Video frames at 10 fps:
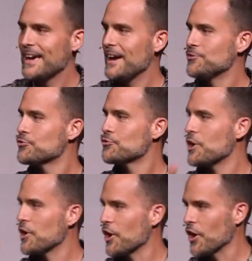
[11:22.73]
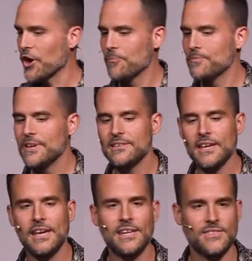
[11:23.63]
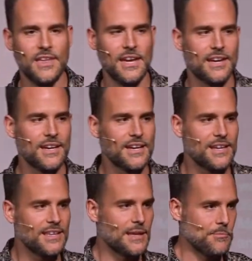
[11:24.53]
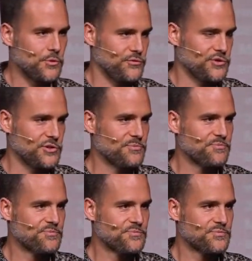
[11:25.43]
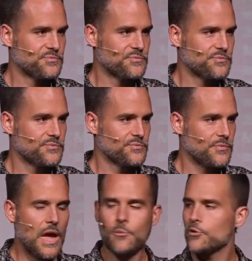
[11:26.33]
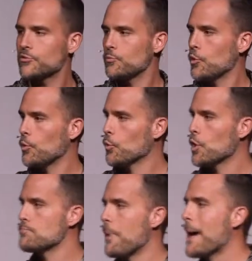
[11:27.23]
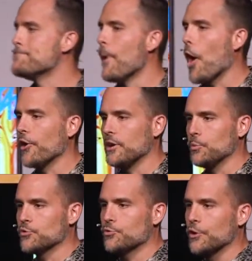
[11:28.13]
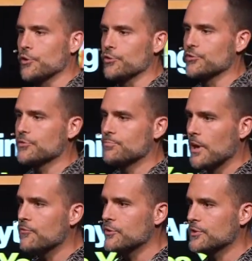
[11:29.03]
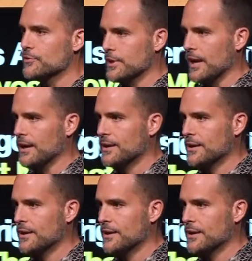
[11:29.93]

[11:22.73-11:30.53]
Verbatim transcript: a trigger is anything that moves you. And we're, we're, bombarded with triggers every single day.